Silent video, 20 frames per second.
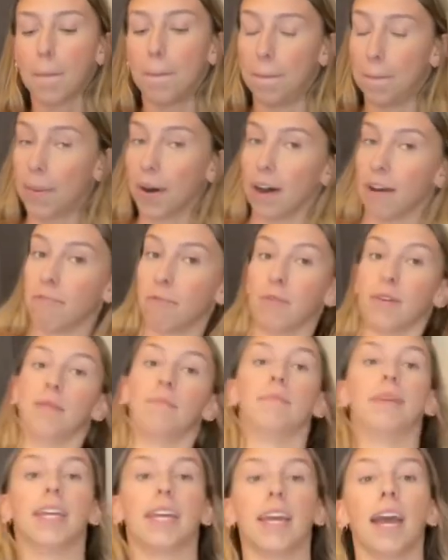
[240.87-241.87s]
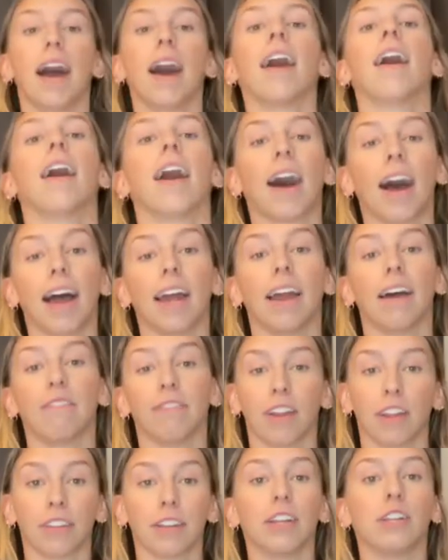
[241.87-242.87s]
But with me, I have
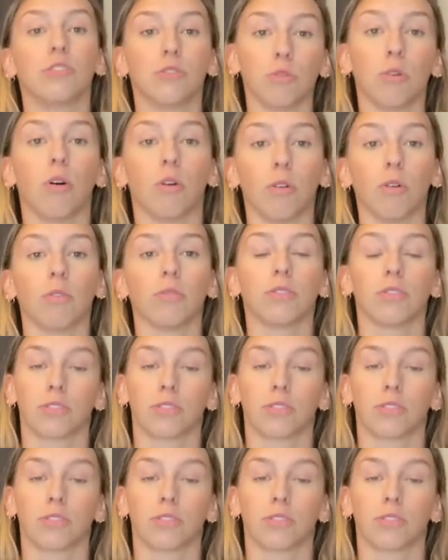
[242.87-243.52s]
nothing to hold,